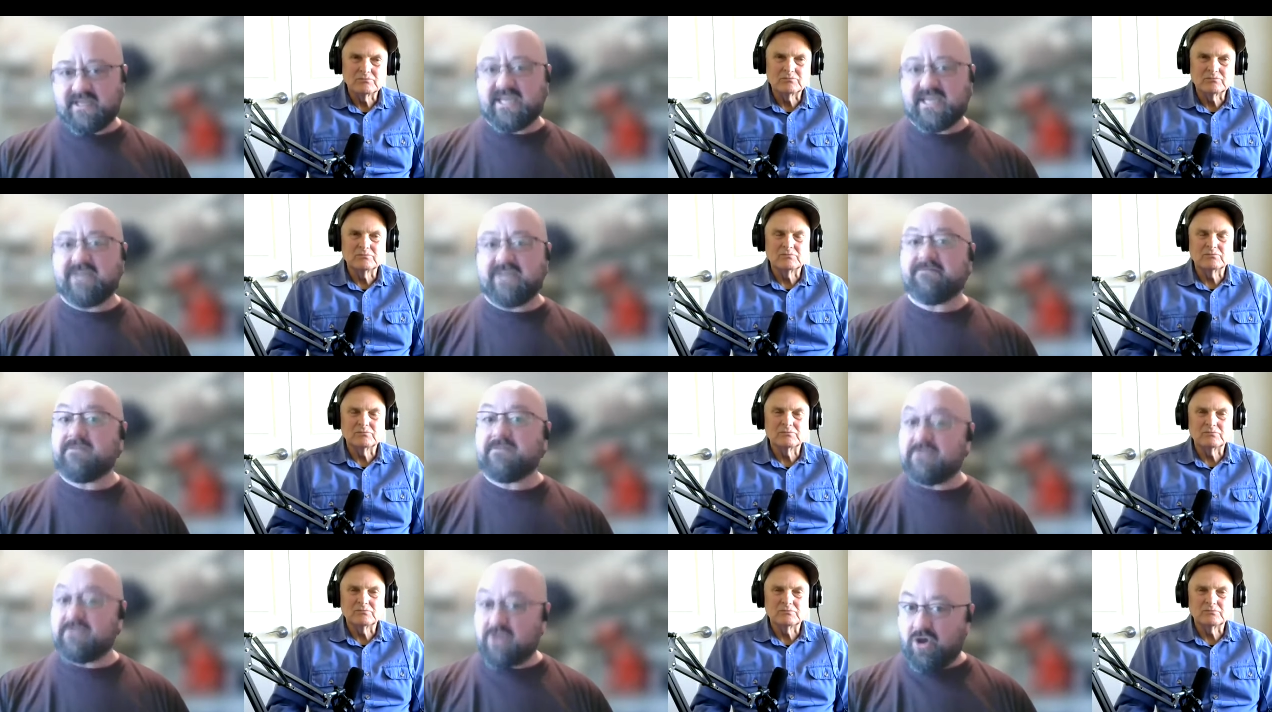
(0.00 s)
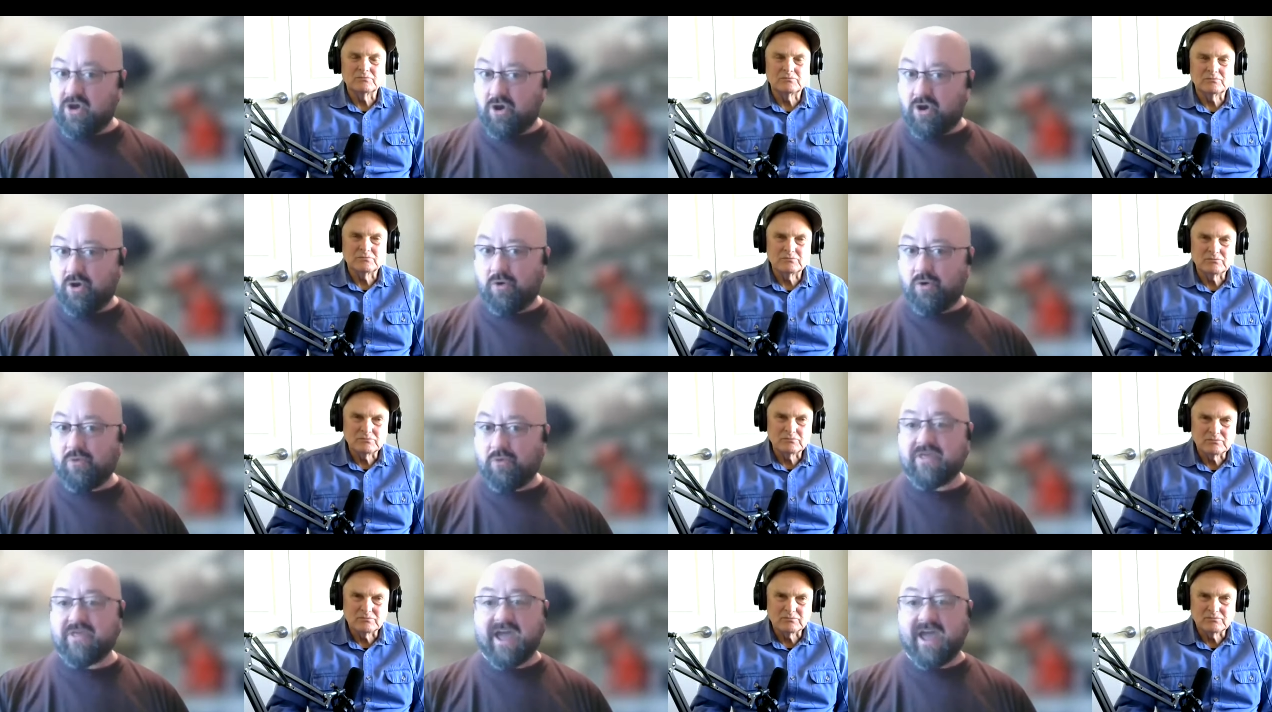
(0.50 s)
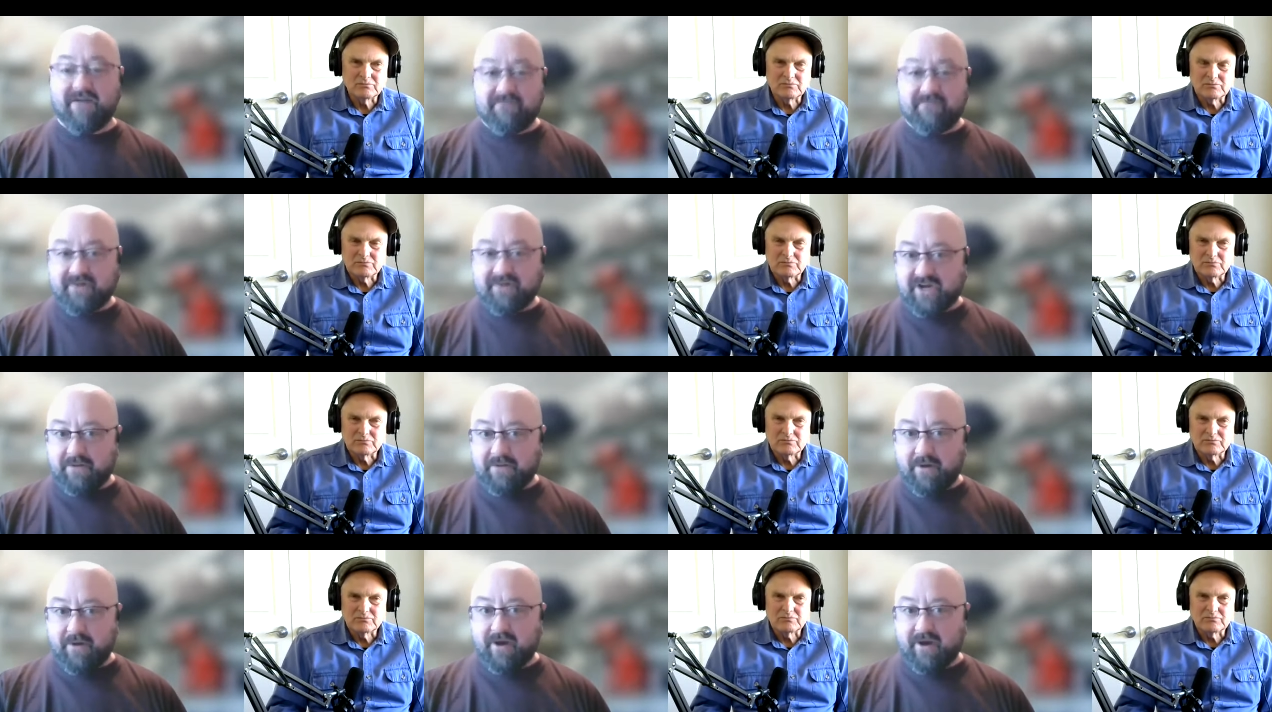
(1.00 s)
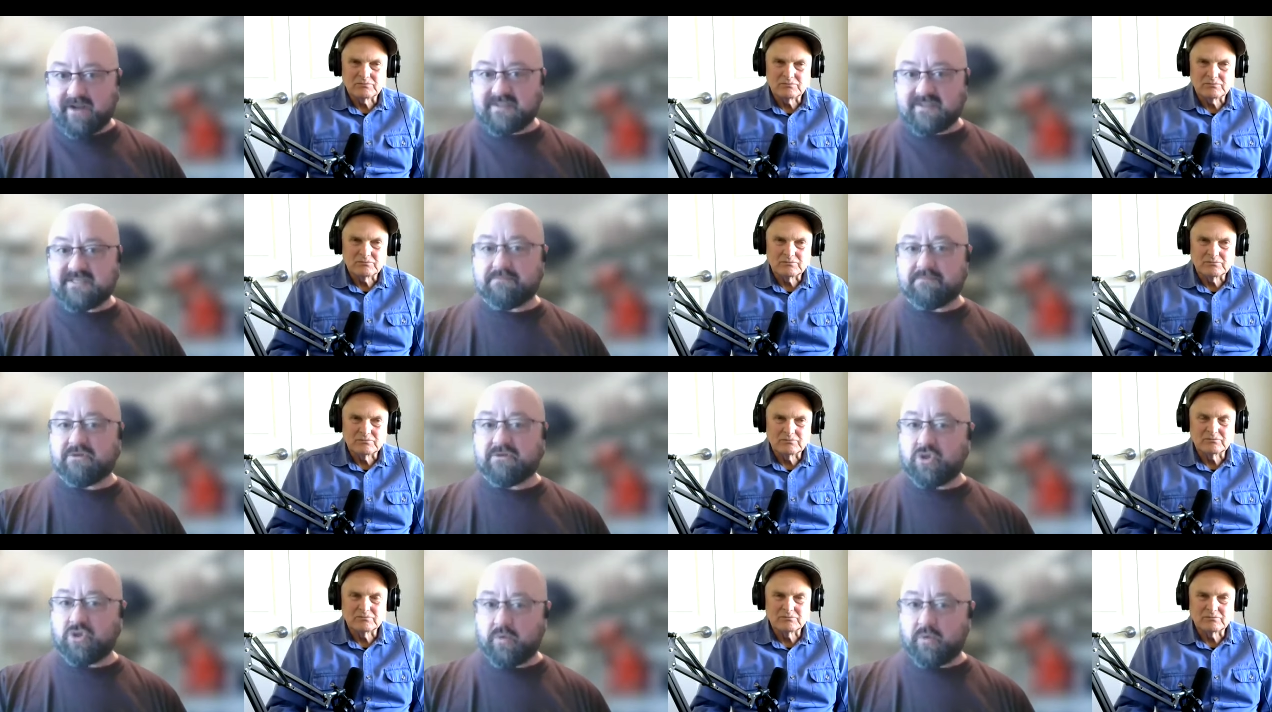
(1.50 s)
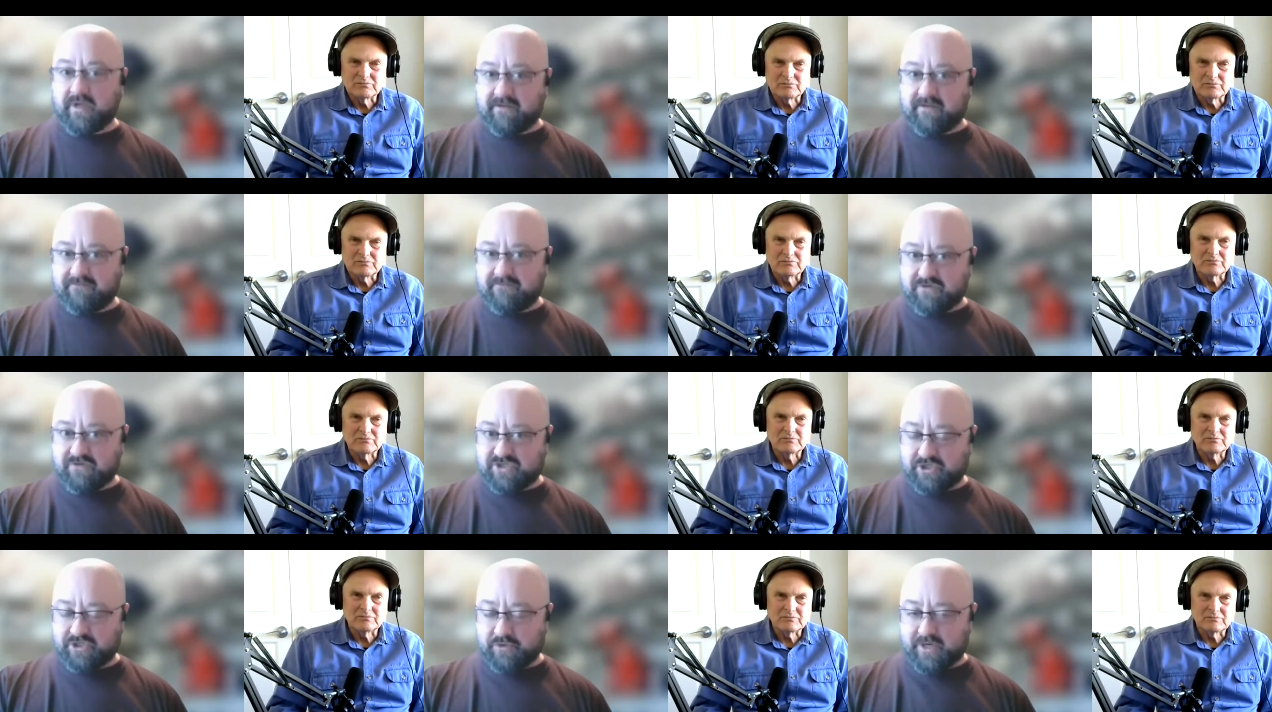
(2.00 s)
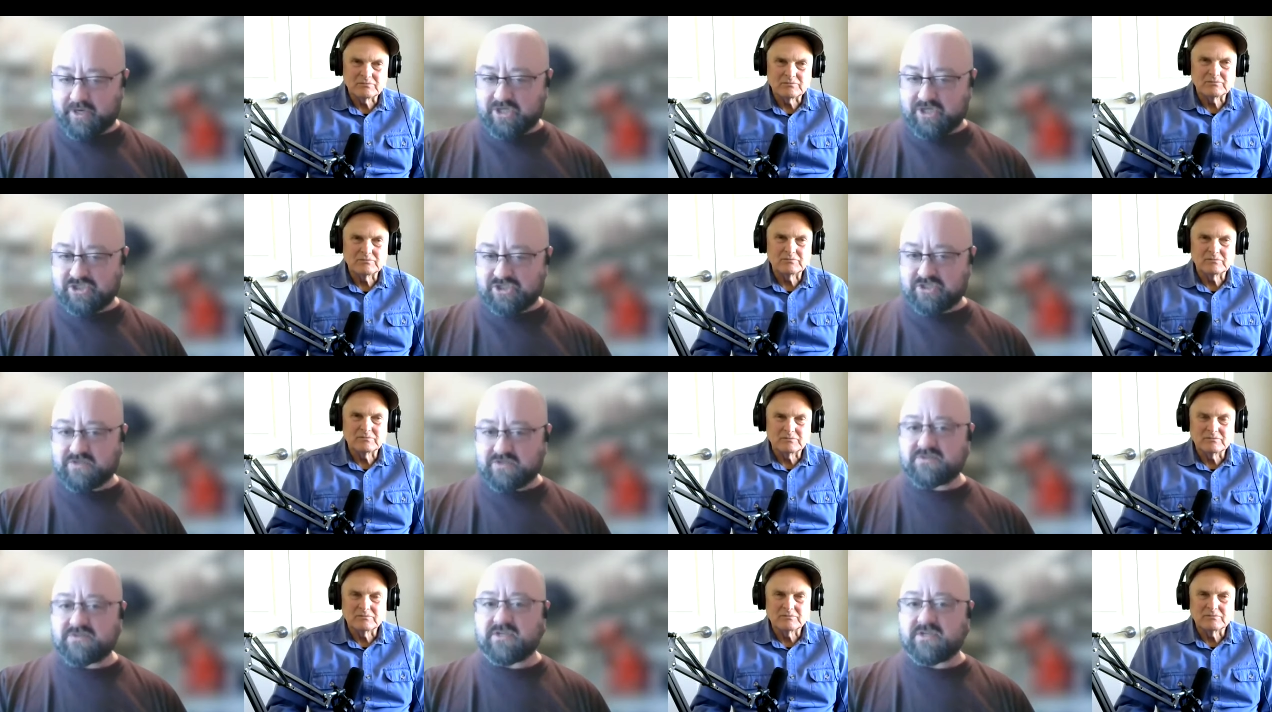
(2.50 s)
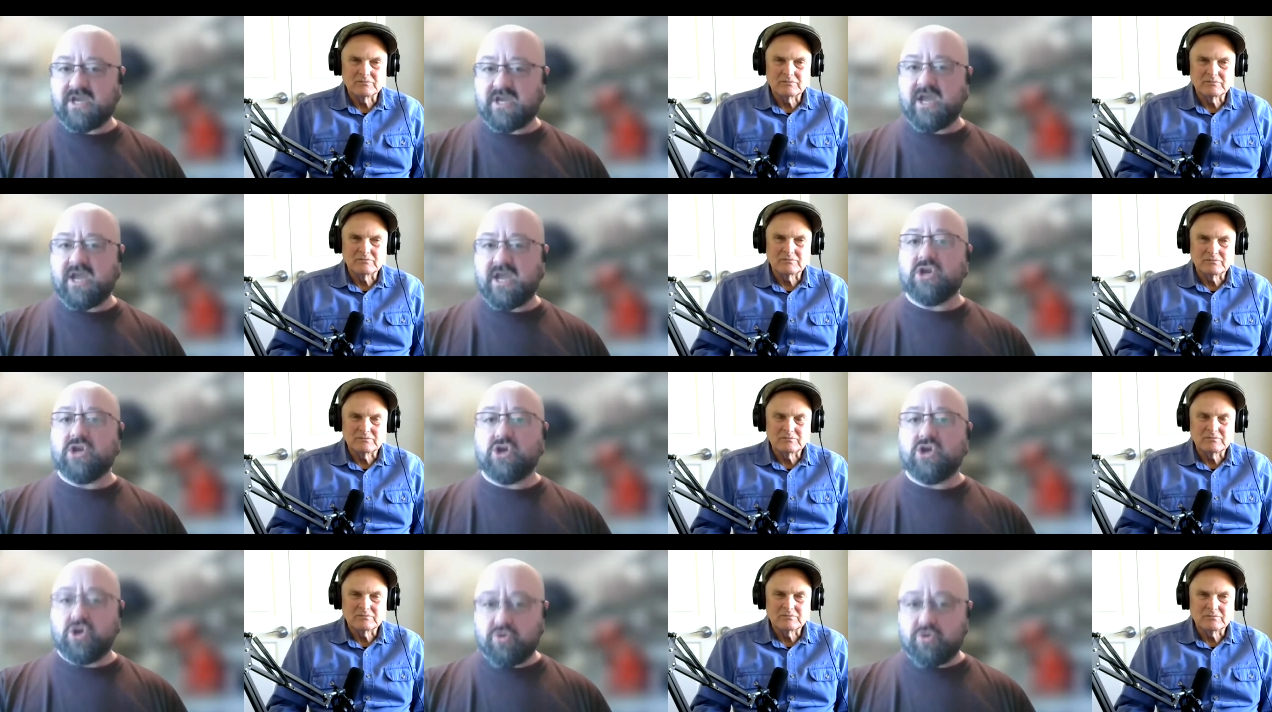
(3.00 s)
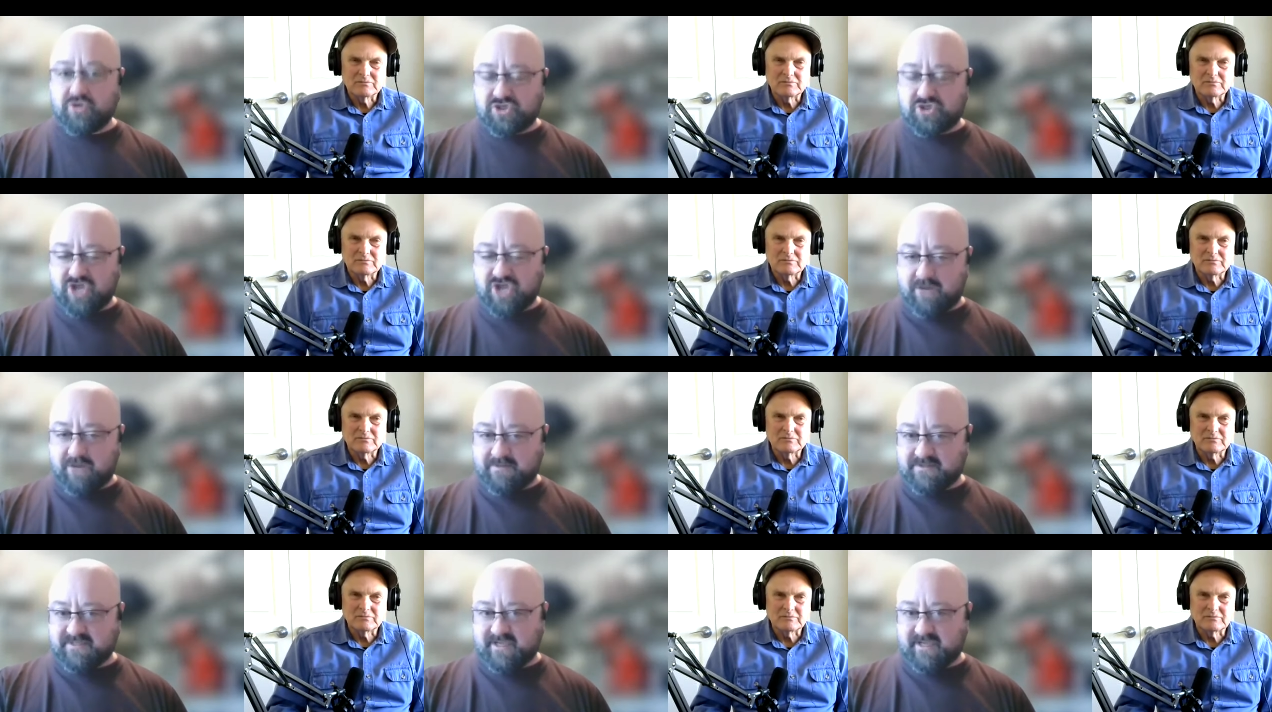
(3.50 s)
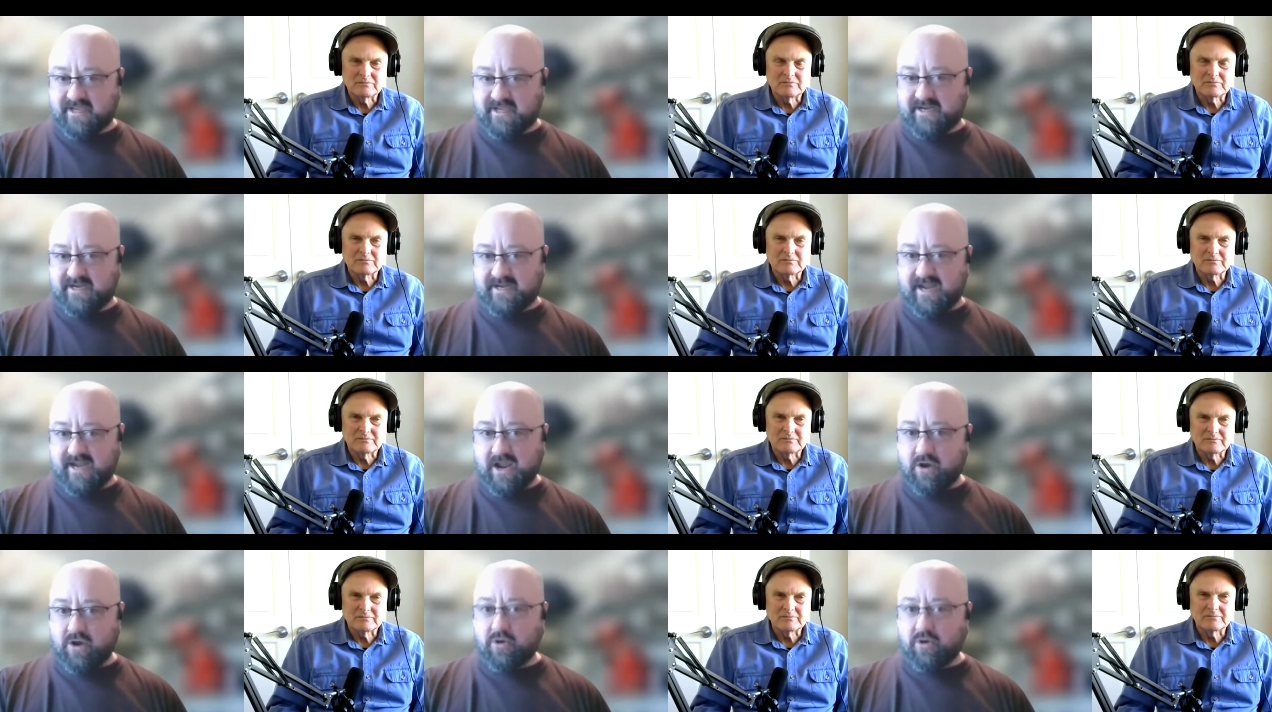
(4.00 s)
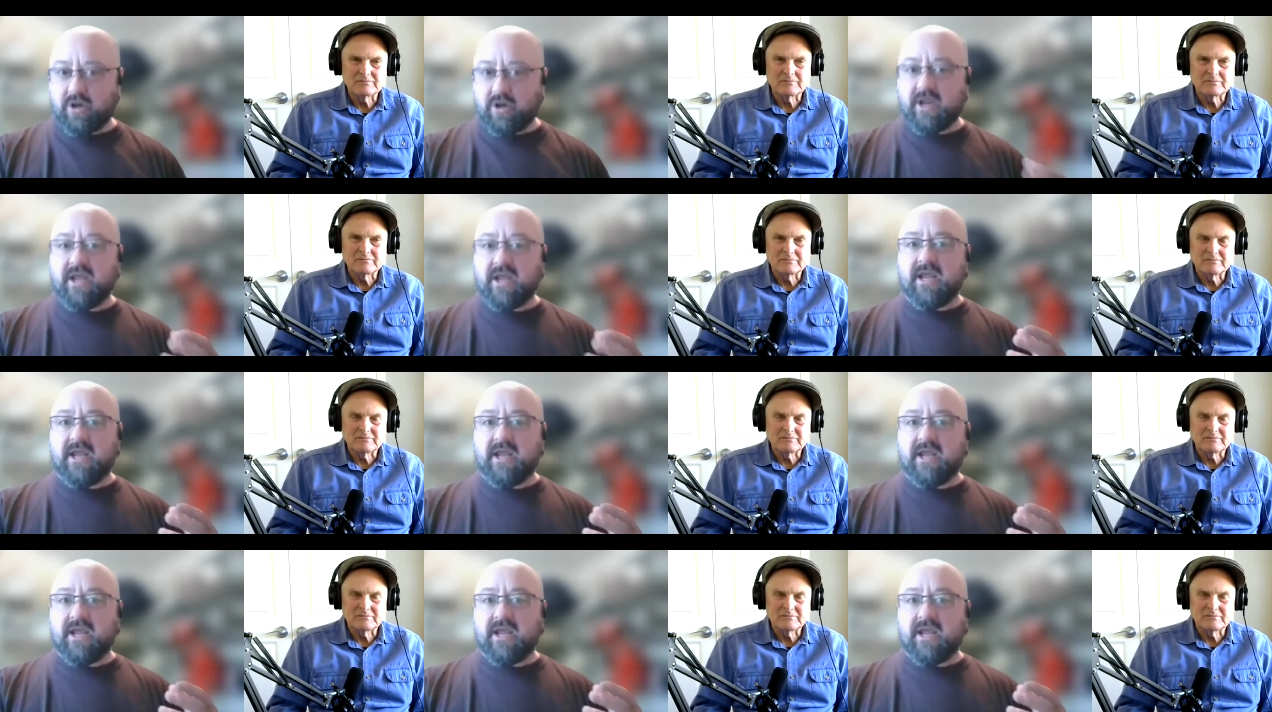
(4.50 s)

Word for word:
Speaker 1: even though the African Americans had been doing it for generations, knew the job inside and out.